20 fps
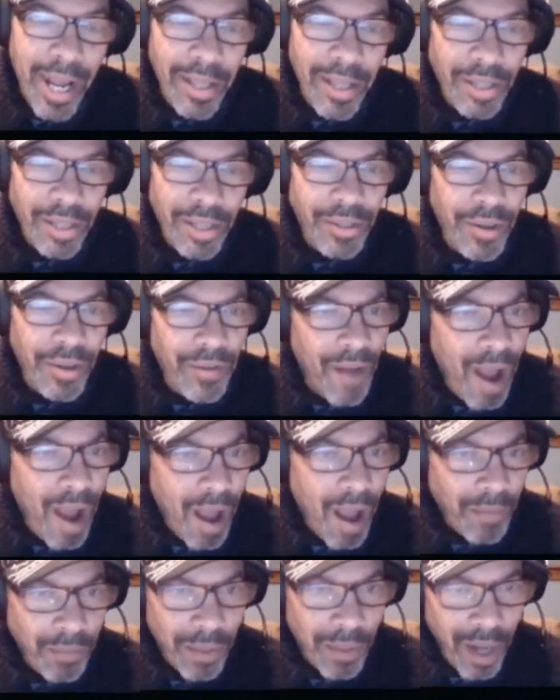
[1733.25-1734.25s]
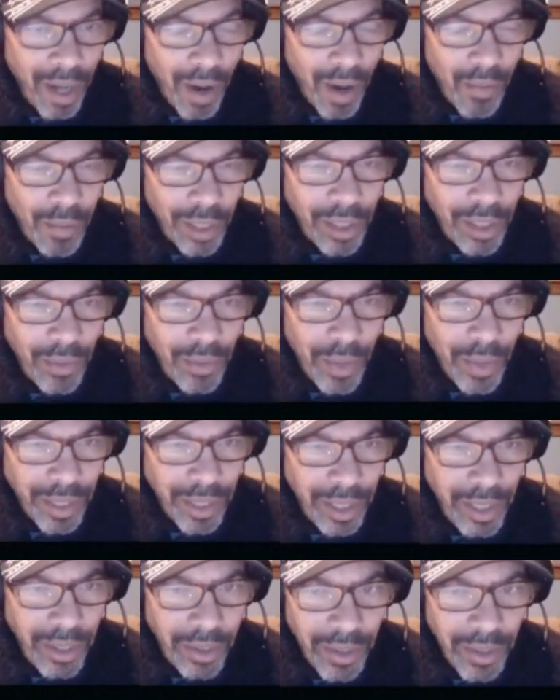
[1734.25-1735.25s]
that you're involved with or what you want to
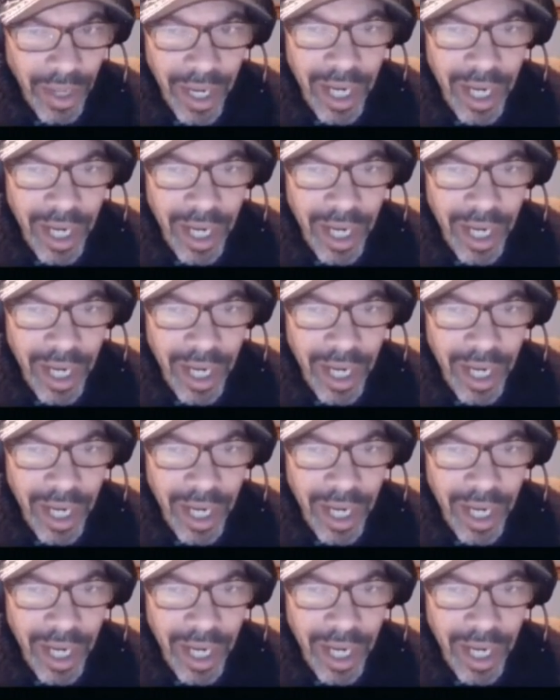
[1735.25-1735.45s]
do.